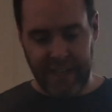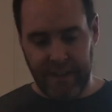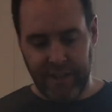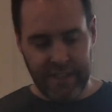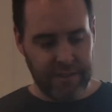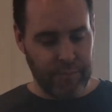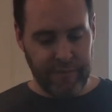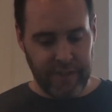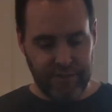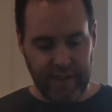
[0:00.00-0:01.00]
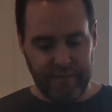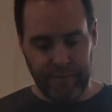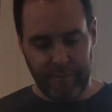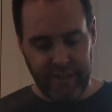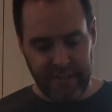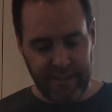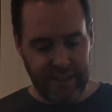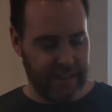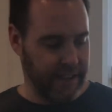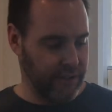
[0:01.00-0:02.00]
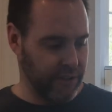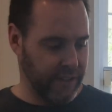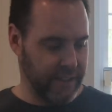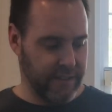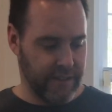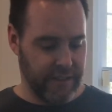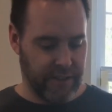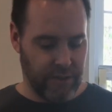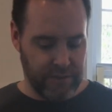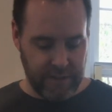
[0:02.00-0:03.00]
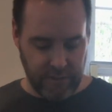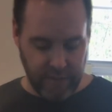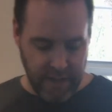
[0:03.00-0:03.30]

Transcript: now I just move it straight from this container into the dough. So